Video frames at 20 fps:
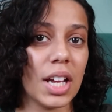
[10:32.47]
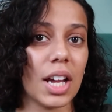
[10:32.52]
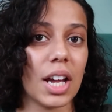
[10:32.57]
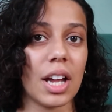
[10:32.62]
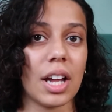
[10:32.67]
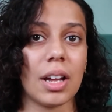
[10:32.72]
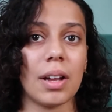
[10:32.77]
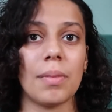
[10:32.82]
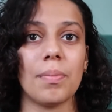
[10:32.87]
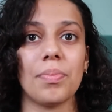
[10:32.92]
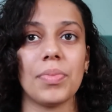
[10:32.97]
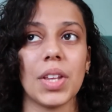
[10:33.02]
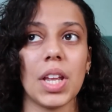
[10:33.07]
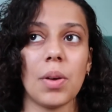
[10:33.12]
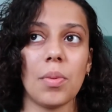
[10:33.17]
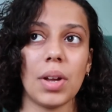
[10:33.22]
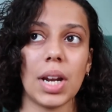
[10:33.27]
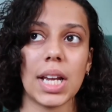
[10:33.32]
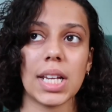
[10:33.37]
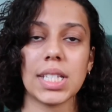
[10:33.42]
And
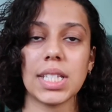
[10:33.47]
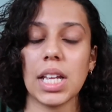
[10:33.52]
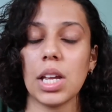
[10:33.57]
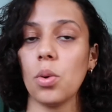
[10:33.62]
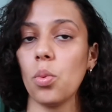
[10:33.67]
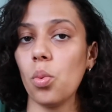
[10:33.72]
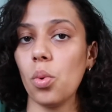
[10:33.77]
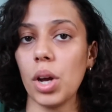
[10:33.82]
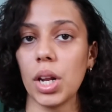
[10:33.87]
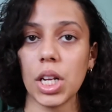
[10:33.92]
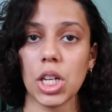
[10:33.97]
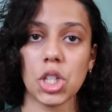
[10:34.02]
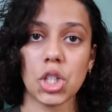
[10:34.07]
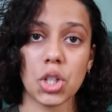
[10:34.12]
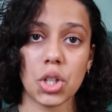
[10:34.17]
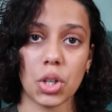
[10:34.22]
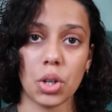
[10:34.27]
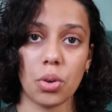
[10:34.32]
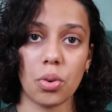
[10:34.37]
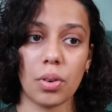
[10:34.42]
when I say 1 and
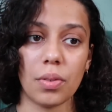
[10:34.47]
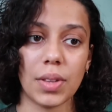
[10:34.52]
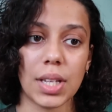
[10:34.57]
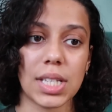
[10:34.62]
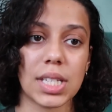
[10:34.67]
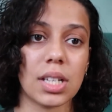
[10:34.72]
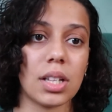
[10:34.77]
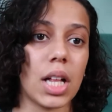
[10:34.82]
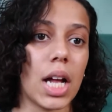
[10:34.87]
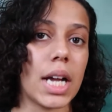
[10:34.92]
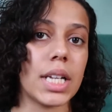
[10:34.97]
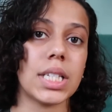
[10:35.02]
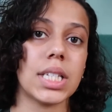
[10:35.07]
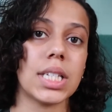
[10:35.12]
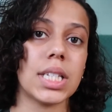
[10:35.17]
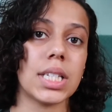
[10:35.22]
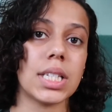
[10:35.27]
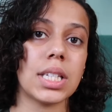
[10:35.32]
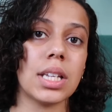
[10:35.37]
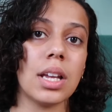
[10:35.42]
2 of these
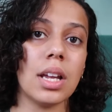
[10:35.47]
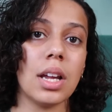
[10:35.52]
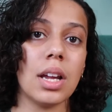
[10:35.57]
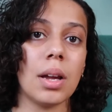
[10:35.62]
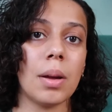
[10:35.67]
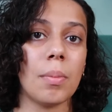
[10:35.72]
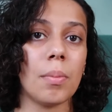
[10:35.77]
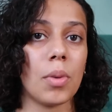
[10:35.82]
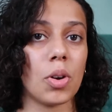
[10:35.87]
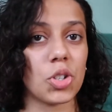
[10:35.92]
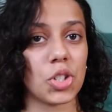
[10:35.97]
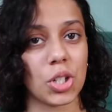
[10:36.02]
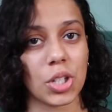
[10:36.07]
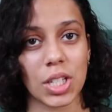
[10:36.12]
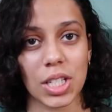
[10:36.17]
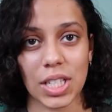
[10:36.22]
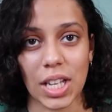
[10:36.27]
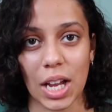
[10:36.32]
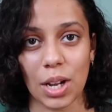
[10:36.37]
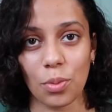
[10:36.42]
classes, motion
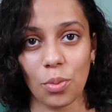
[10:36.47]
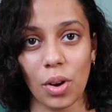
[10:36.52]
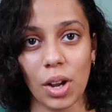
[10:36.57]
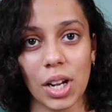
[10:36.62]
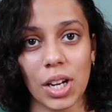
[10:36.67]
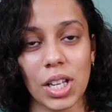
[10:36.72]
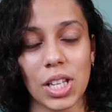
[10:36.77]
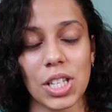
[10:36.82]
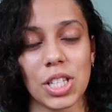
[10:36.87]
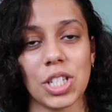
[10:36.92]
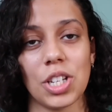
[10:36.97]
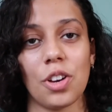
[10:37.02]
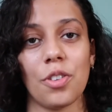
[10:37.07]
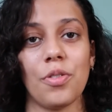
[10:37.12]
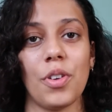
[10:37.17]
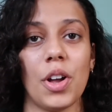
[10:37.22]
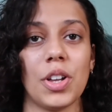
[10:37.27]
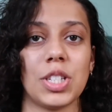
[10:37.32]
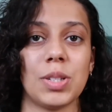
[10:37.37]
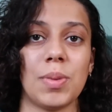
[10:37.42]
design 1 is your
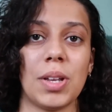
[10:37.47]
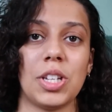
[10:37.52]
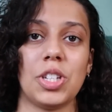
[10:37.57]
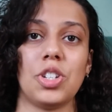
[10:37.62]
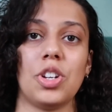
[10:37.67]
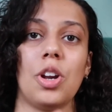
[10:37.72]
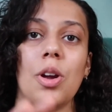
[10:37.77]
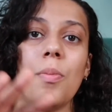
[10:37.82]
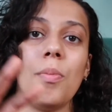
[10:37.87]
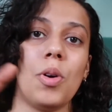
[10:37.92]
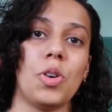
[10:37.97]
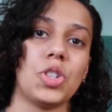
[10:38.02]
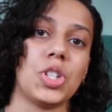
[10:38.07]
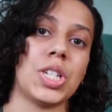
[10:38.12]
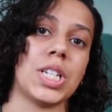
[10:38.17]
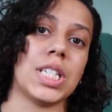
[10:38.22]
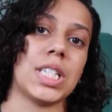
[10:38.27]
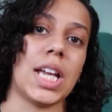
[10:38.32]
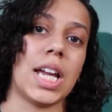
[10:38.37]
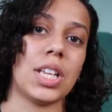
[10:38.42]
fall semester,
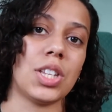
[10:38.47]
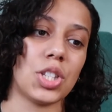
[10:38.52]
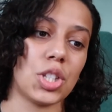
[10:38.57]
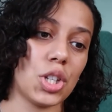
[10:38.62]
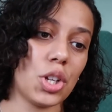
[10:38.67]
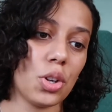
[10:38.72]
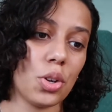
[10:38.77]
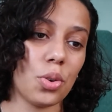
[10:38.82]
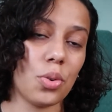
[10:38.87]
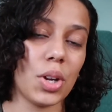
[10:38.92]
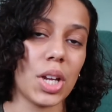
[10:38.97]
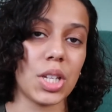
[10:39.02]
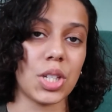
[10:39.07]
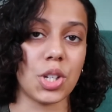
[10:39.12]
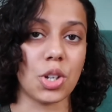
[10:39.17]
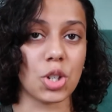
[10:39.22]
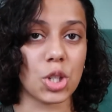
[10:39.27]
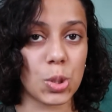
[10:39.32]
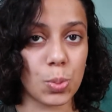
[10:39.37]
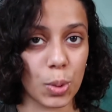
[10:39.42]
motion design 2 is
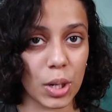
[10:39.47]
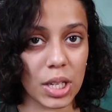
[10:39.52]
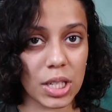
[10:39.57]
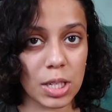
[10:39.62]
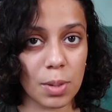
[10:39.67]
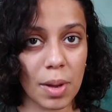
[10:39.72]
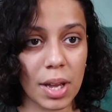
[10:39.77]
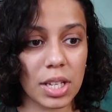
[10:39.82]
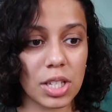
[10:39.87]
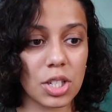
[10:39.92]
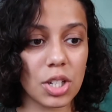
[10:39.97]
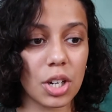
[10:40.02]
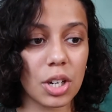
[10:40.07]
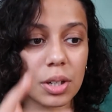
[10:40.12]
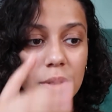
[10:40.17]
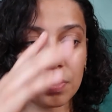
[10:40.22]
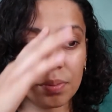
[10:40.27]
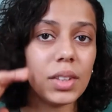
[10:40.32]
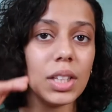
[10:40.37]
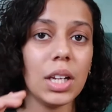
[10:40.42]
your spring
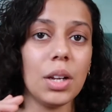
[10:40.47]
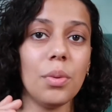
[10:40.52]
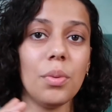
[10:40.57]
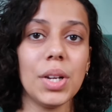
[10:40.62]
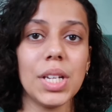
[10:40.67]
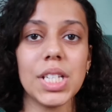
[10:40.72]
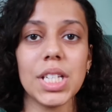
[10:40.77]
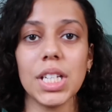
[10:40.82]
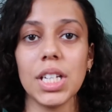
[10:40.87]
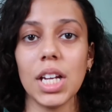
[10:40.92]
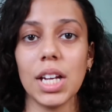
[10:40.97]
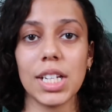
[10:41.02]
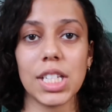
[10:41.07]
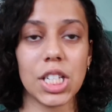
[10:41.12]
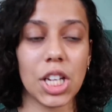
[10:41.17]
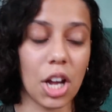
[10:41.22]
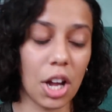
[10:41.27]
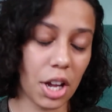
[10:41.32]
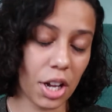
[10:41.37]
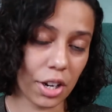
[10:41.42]
semester. We did a
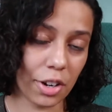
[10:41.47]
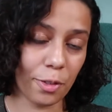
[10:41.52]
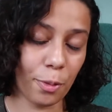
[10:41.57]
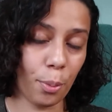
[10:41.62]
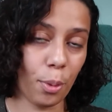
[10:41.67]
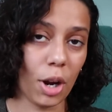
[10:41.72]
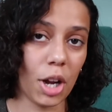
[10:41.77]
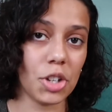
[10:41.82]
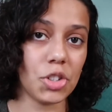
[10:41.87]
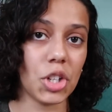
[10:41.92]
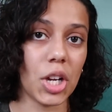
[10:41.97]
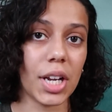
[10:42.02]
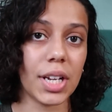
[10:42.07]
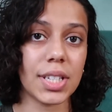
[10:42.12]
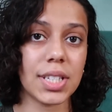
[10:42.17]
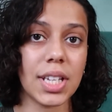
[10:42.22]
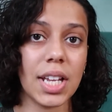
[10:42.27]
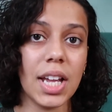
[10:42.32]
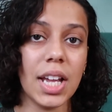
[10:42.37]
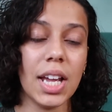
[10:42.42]
ton of
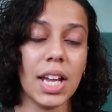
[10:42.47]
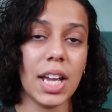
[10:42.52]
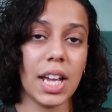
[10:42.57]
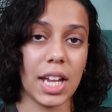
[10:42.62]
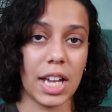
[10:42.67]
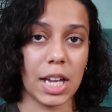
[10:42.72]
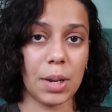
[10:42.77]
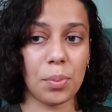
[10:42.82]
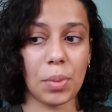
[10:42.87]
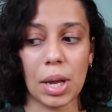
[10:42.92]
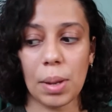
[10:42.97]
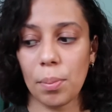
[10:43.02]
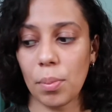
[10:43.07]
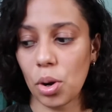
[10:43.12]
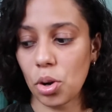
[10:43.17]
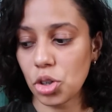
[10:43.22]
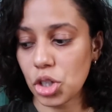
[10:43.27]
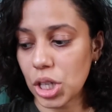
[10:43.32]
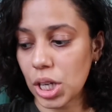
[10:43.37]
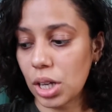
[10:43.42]
projects in my
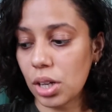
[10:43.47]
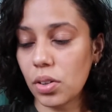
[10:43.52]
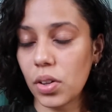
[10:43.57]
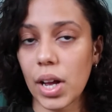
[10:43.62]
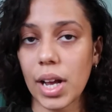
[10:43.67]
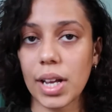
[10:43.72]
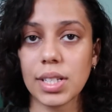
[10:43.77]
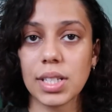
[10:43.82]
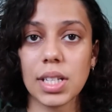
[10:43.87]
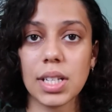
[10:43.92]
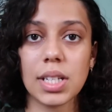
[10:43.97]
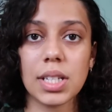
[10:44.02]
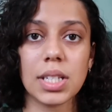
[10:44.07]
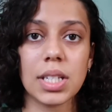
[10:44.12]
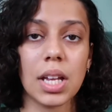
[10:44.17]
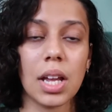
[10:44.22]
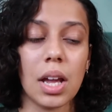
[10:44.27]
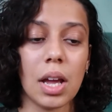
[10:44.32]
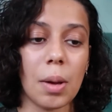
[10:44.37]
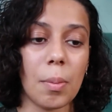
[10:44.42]
motion
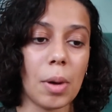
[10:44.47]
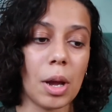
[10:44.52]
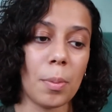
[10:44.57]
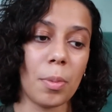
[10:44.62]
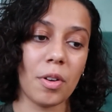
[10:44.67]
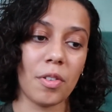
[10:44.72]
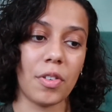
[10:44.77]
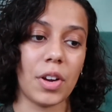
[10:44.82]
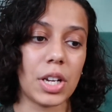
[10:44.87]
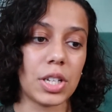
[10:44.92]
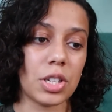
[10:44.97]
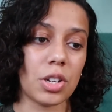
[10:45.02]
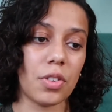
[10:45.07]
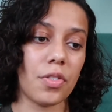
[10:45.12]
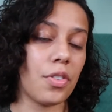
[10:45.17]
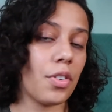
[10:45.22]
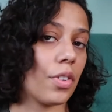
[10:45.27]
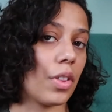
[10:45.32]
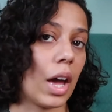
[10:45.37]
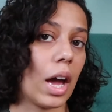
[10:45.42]
classes. My professor
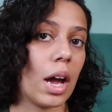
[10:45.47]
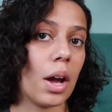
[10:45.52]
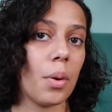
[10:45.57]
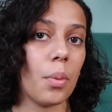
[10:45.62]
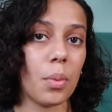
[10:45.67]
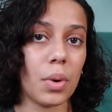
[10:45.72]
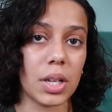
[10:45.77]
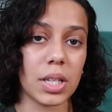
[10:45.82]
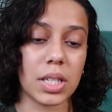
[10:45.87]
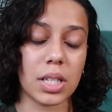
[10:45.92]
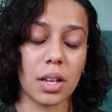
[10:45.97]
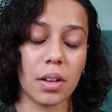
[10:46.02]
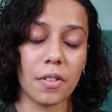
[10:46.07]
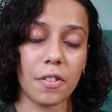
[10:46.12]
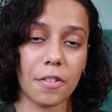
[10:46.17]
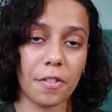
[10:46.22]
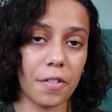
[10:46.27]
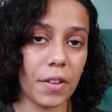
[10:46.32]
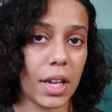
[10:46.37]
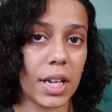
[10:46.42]
for that was
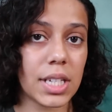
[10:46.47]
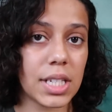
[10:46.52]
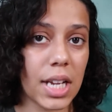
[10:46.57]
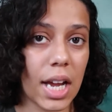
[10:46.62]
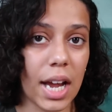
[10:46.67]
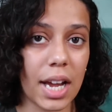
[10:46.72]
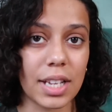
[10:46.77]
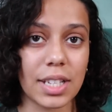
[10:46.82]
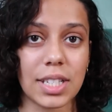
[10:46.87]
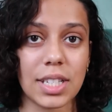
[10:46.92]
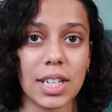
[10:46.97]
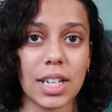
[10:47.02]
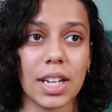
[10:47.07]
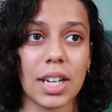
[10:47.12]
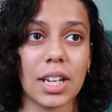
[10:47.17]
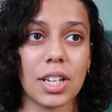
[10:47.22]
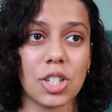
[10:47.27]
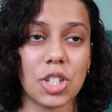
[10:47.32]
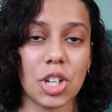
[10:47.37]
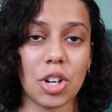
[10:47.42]

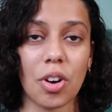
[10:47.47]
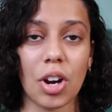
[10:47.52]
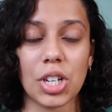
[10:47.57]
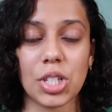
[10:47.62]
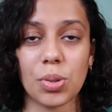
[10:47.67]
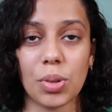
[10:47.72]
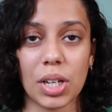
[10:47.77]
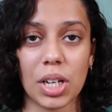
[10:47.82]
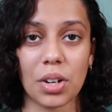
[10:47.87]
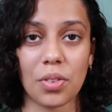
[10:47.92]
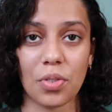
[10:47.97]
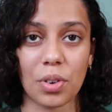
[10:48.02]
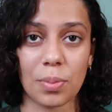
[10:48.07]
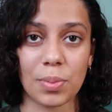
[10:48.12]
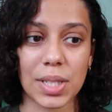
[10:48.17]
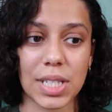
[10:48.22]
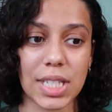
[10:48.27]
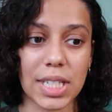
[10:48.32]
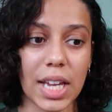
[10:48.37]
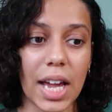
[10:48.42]
fantastic. She graduated
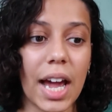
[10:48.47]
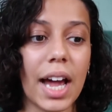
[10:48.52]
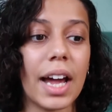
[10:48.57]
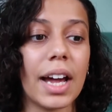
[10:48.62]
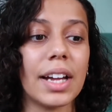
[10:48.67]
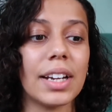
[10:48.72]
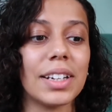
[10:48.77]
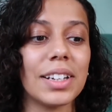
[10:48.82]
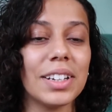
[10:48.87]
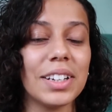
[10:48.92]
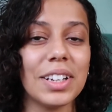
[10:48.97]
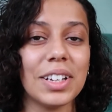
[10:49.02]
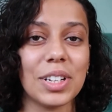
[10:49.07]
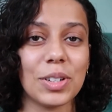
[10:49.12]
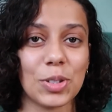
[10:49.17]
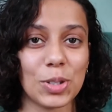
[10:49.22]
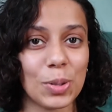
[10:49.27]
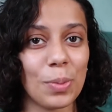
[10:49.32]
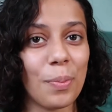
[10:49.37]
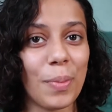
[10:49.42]
from SCAD.
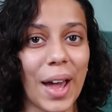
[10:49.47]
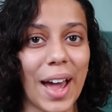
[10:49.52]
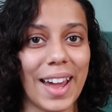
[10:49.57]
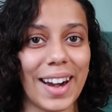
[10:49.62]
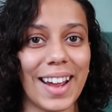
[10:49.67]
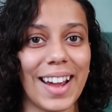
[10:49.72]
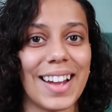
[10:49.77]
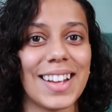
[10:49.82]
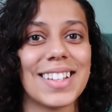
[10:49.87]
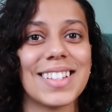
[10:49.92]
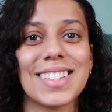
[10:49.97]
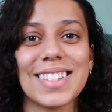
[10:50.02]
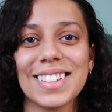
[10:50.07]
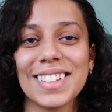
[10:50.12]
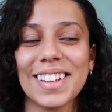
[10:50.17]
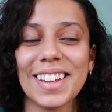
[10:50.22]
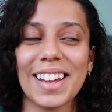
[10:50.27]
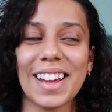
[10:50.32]
She's a badass.